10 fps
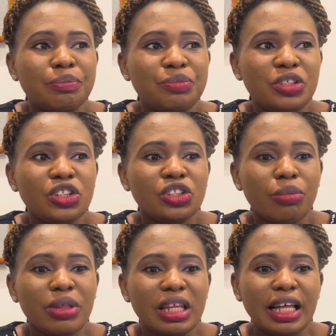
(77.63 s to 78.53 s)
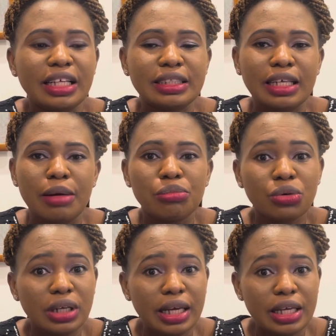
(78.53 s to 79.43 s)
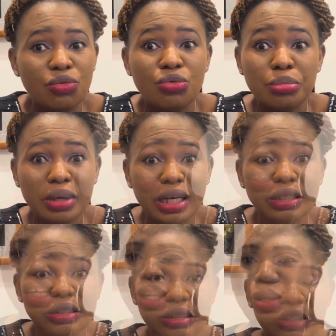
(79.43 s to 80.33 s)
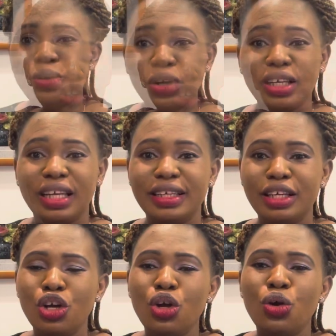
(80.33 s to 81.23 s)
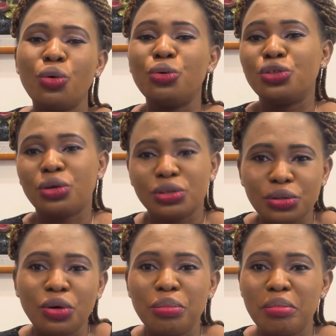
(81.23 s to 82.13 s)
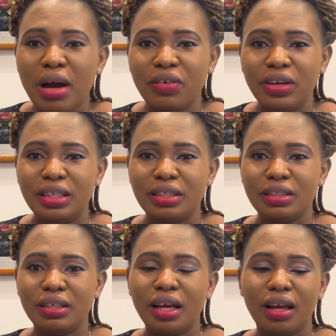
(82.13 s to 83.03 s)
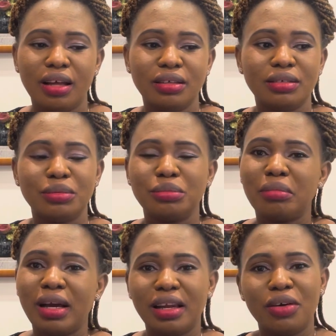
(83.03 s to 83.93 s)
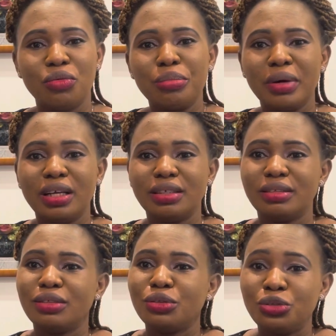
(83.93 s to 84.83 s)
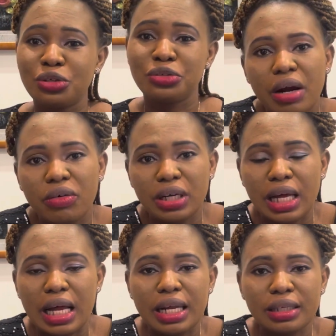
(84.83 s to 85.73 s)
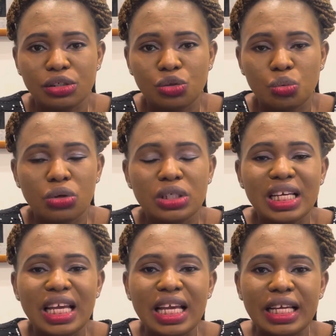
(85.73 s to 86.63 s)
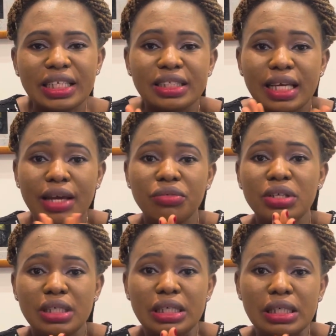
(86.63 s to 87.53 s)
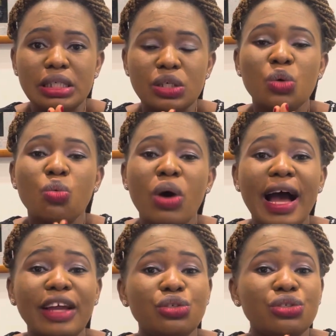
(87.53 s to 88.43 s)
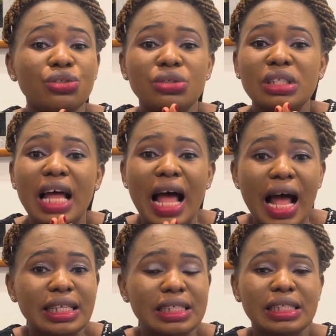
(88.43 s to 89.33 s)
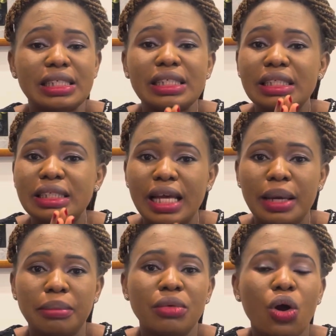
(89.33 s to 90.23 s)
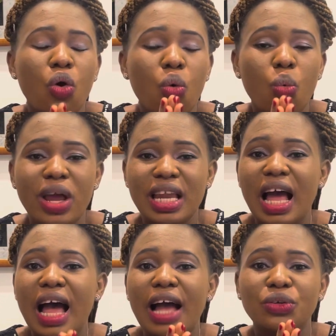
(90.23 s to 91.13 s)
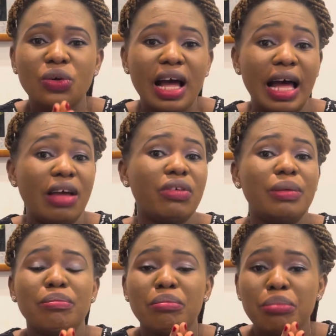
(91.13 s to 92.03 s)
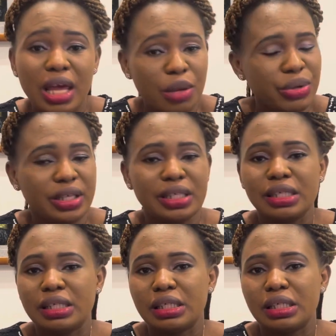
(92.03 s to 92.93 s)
Is something that can bother a woman, a young lady who just got married. Yeah, man and woman who just got married. And that is what 10 reasons why you shouldn't ask them, when are you having babies,